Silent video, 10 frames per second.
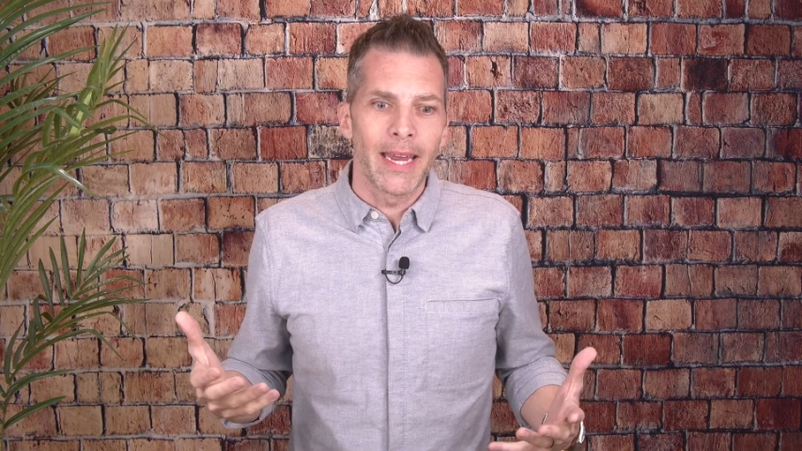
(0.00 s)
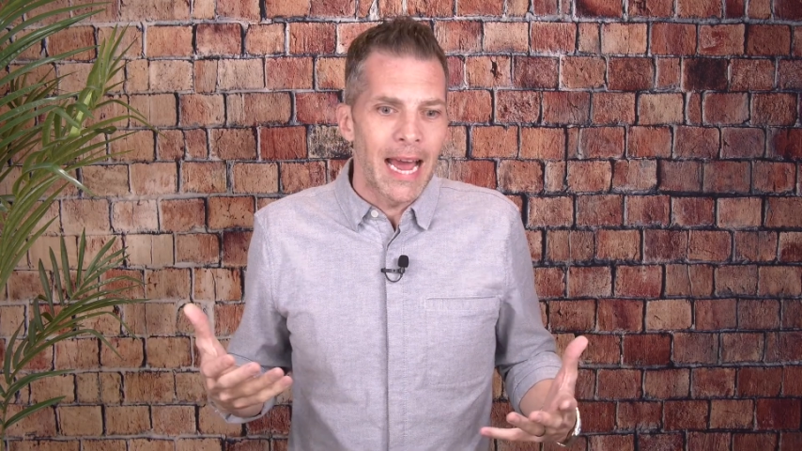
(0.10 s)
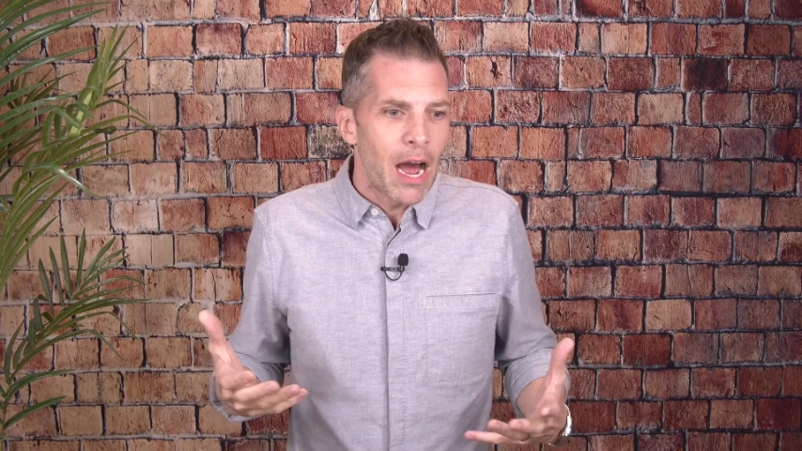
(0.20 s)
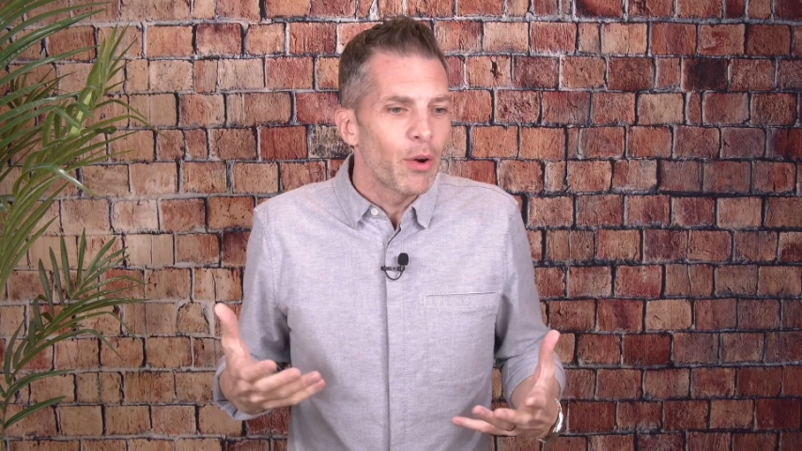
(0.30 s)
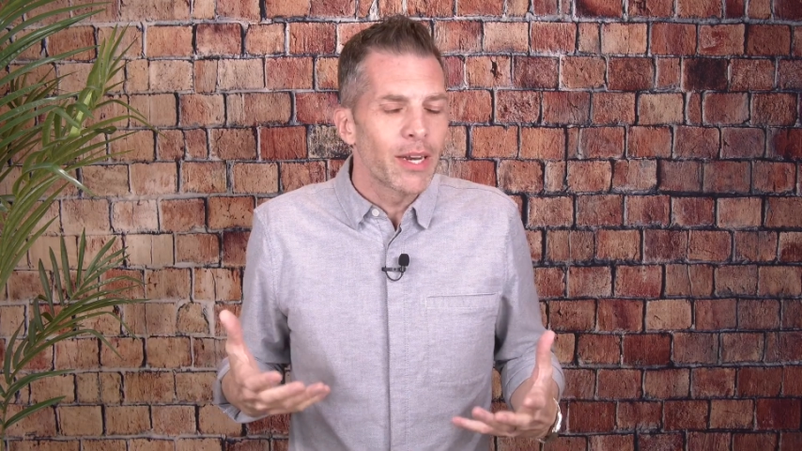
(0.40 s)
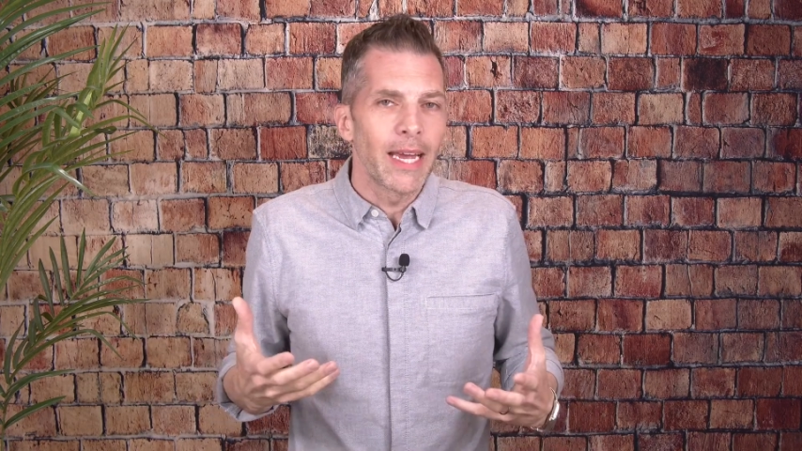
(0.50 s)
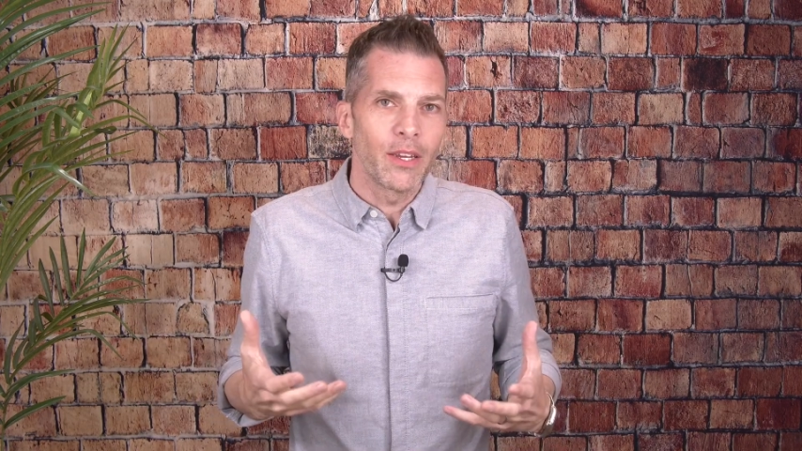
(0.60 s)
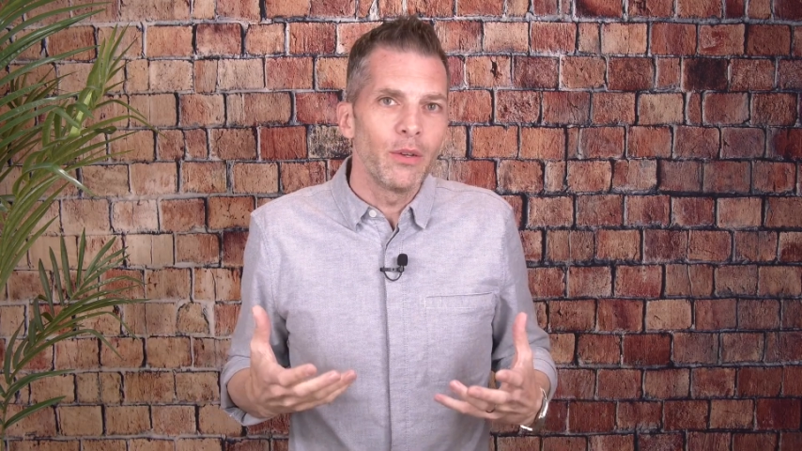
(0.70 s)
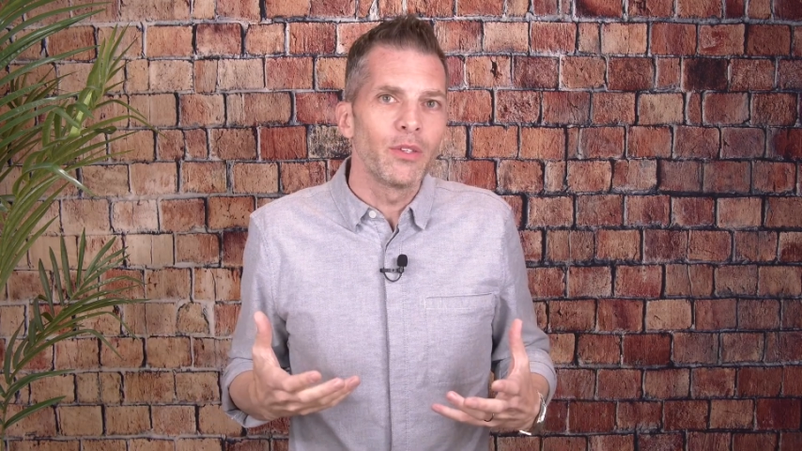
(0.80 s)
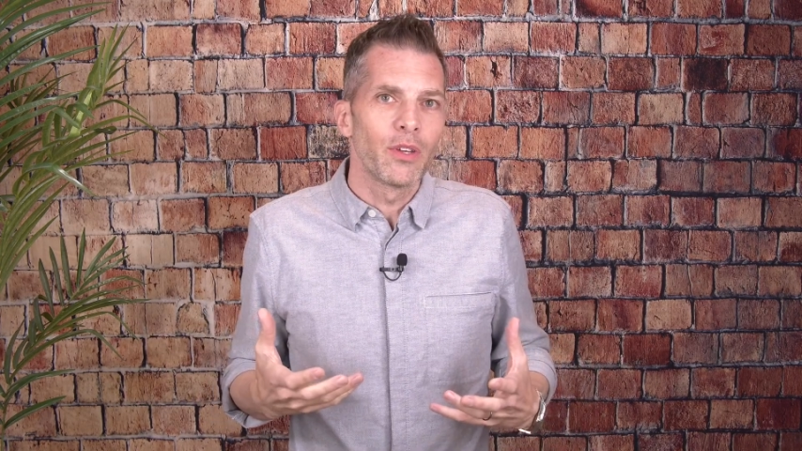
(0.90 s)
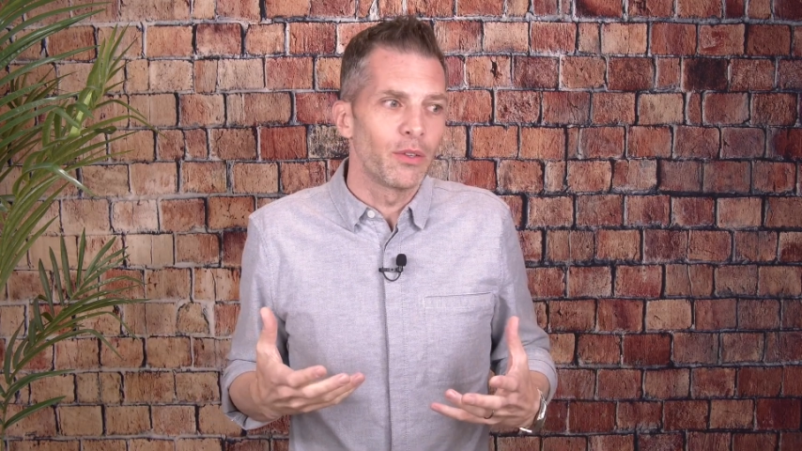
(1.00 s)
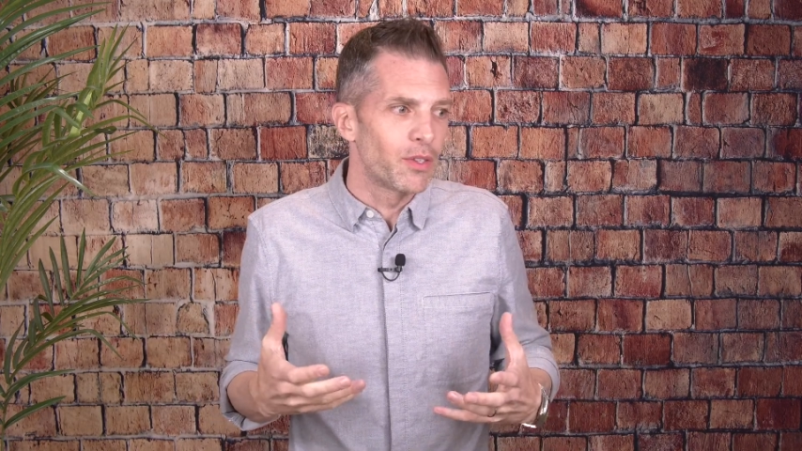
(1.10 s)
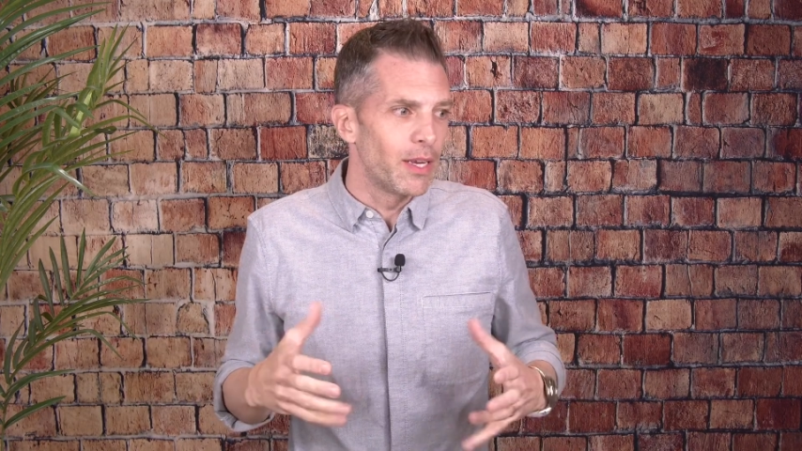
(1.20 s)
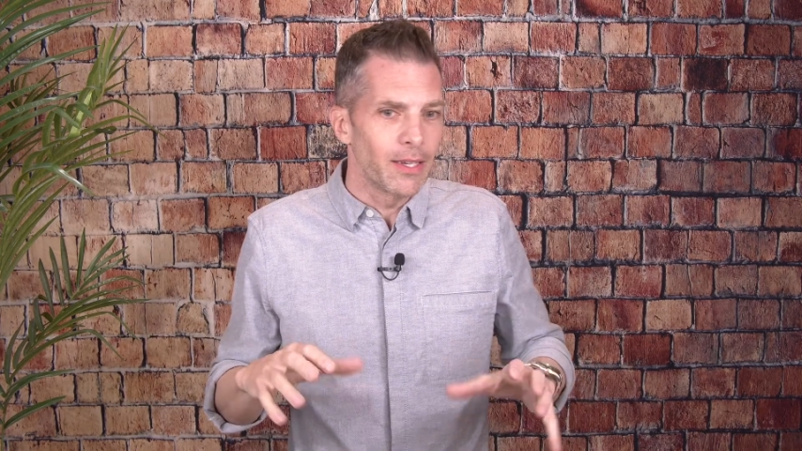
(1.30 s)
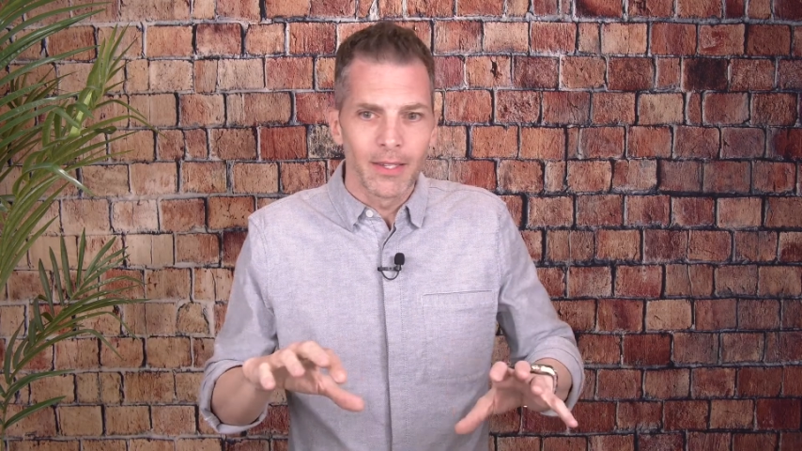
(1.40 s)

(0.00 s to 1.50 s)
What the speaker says: and how can I use those things